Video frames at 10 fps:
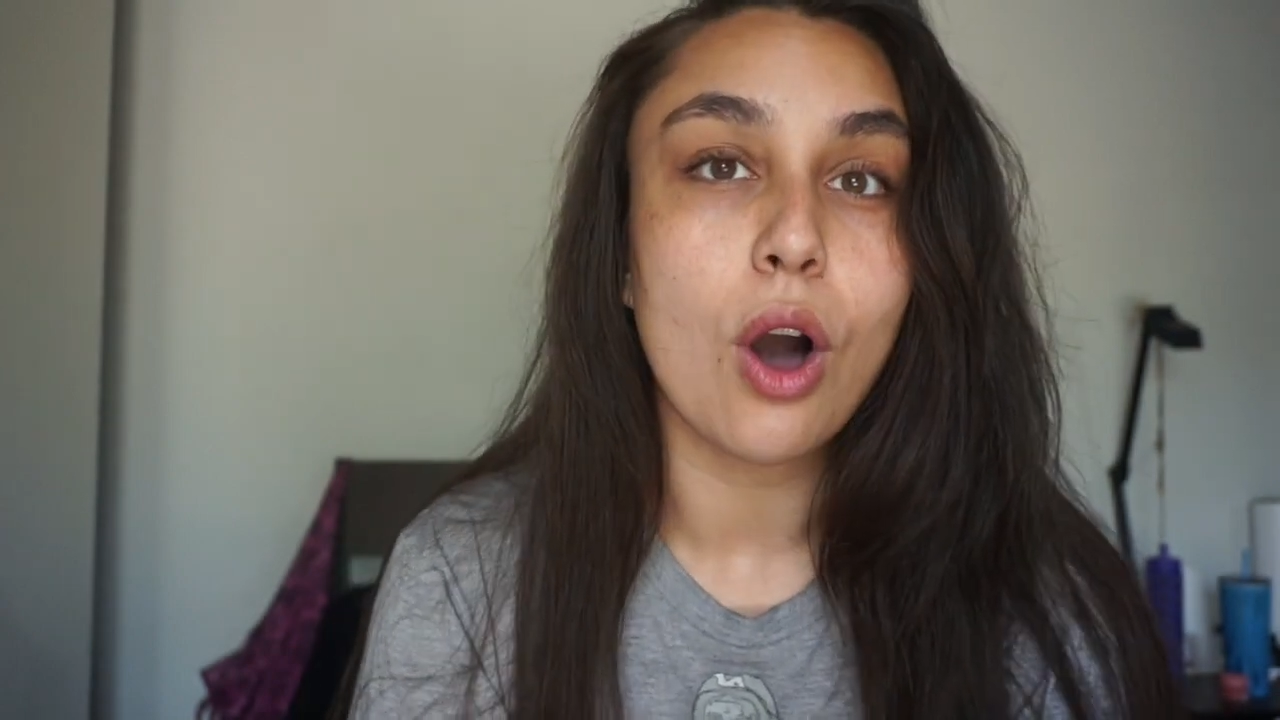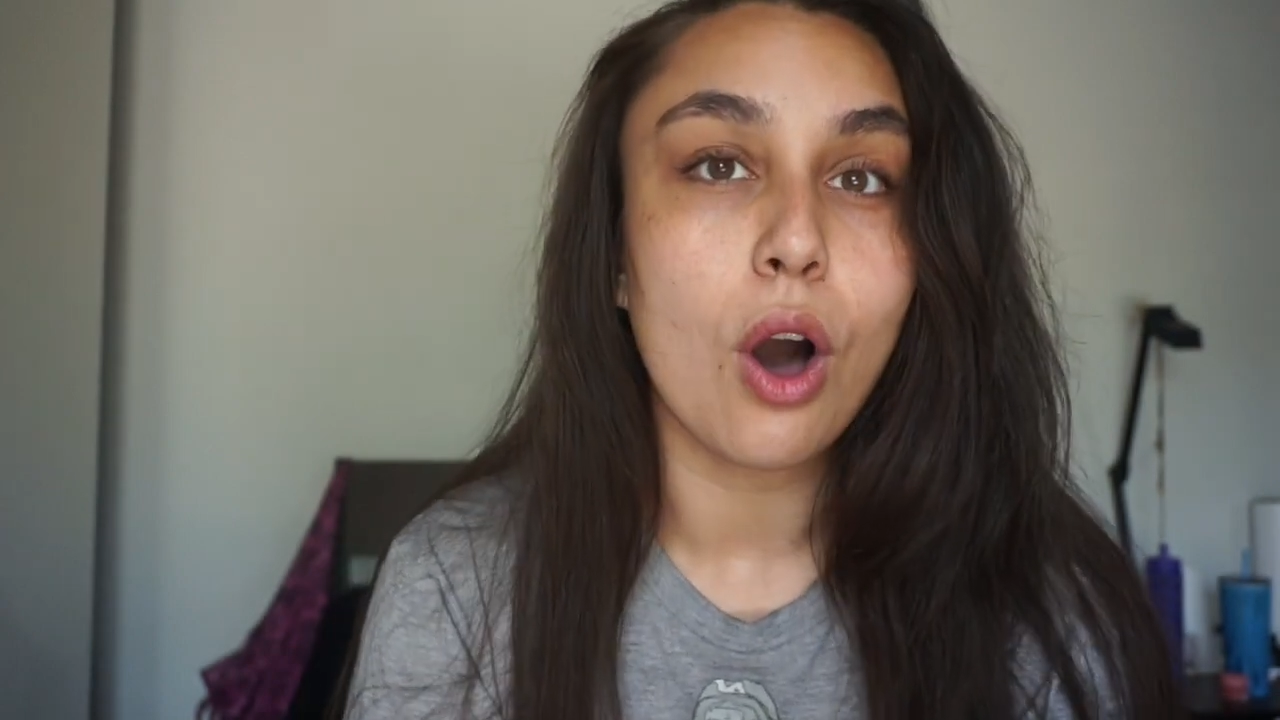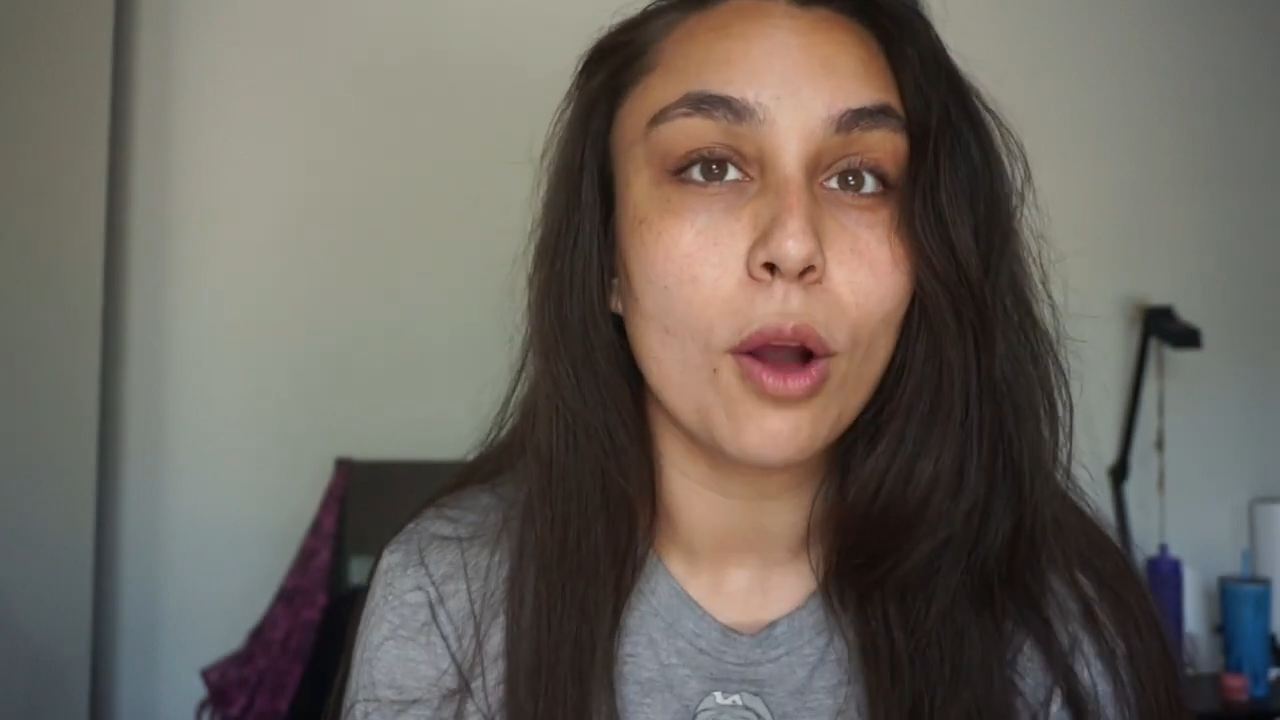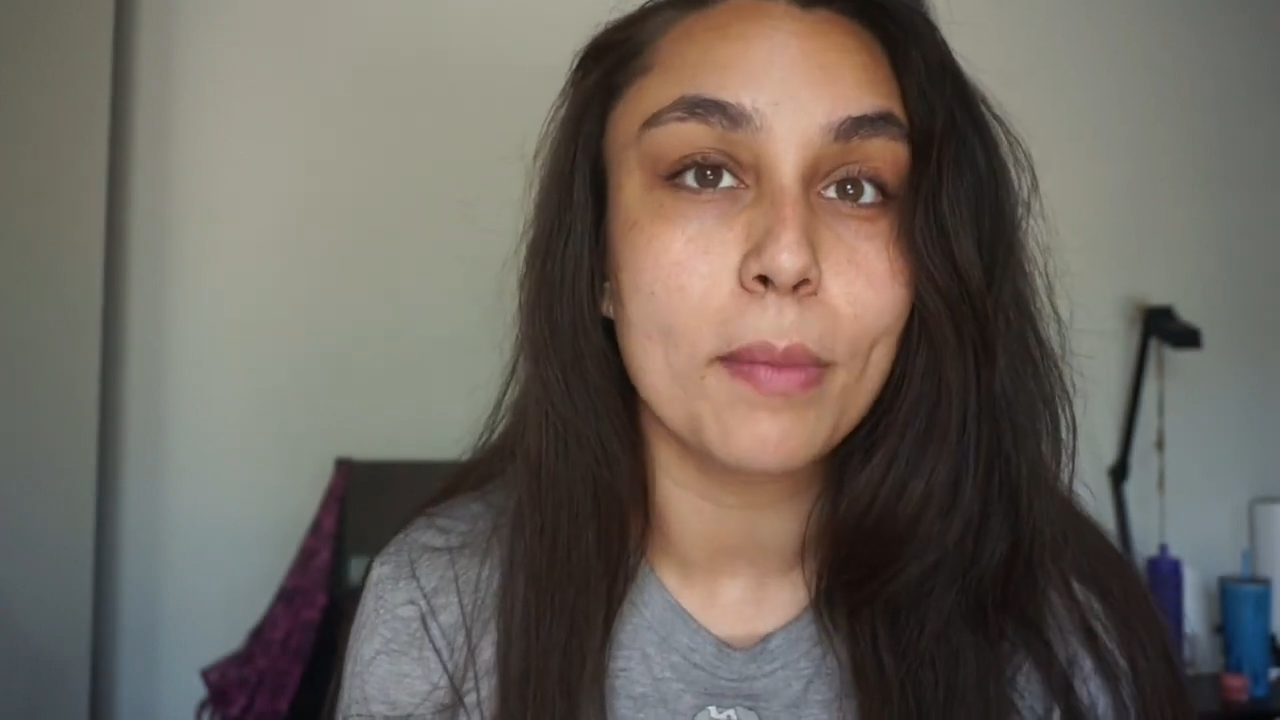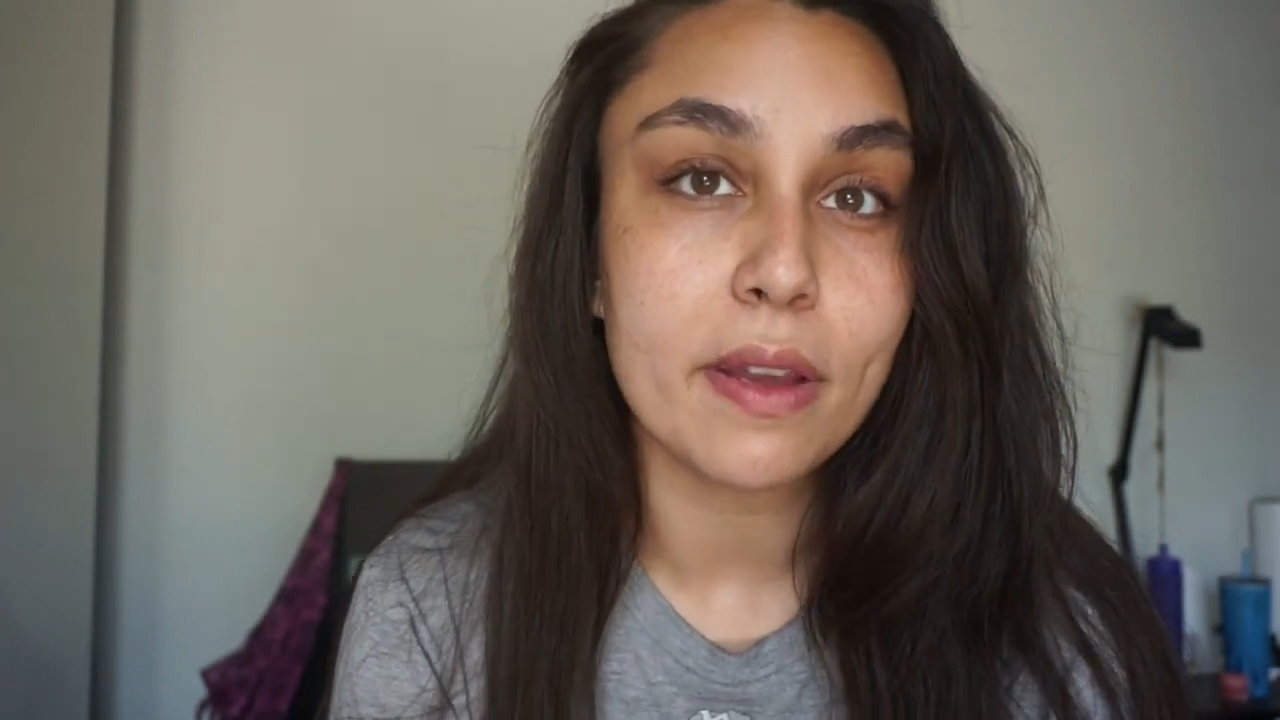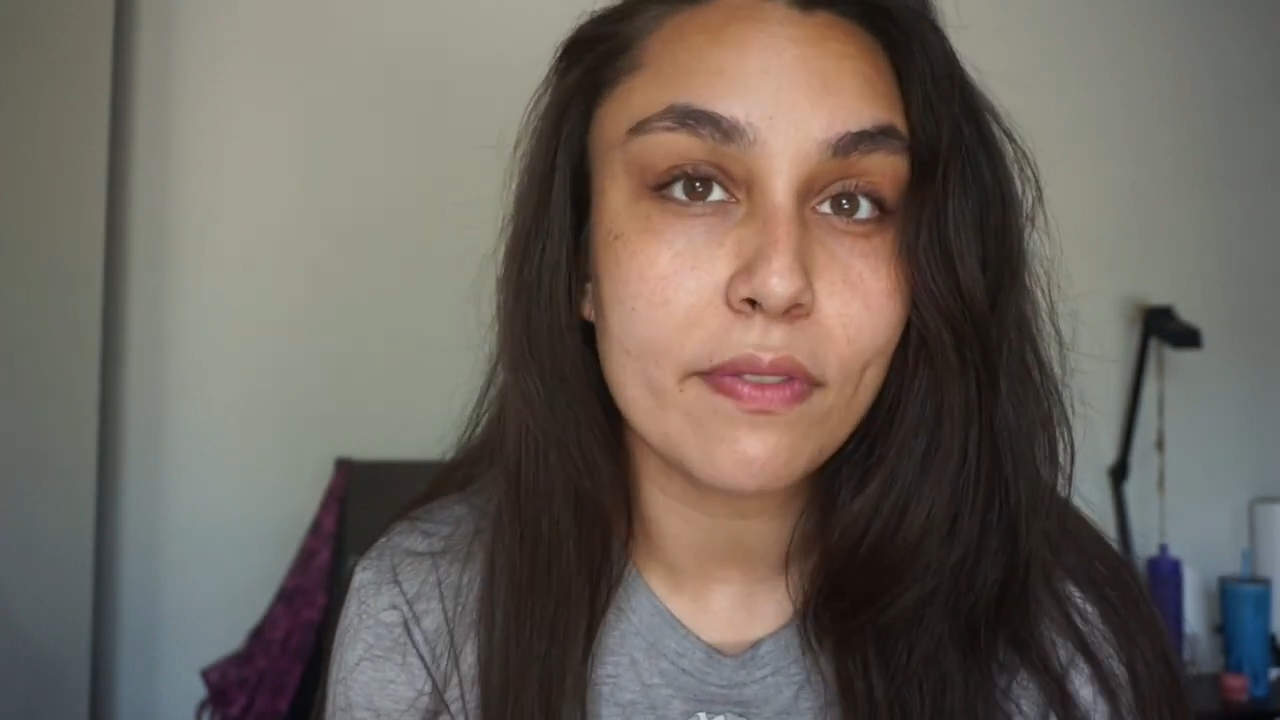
on my